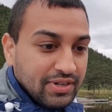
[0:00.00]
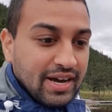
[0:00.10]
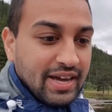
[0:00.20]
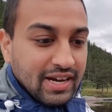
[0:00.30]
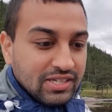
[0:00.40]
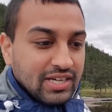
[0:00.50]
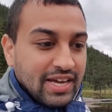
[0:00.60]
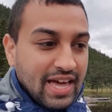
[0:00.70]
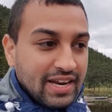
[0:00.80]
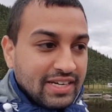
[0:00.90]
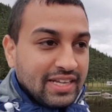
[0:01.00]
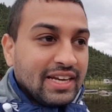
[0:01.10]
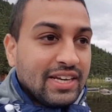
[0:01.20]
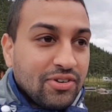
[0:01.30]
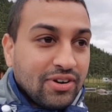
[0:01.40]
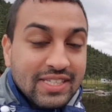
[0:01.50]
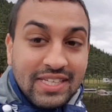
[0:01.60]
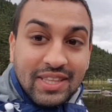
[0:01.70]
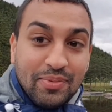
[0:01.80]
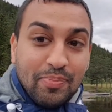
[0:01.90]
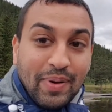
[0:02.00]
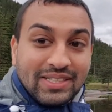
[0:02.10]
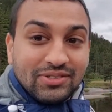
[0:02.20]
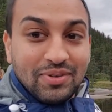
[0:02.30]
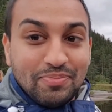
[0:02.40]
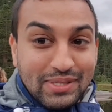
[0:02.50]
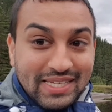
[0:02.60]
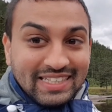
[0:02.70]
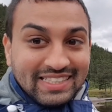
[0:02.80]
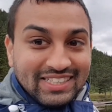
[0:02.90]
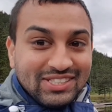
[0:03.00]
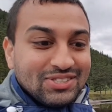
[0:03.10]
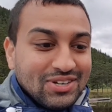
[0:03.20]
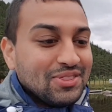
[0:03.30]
I actually had an increase in the battery percentage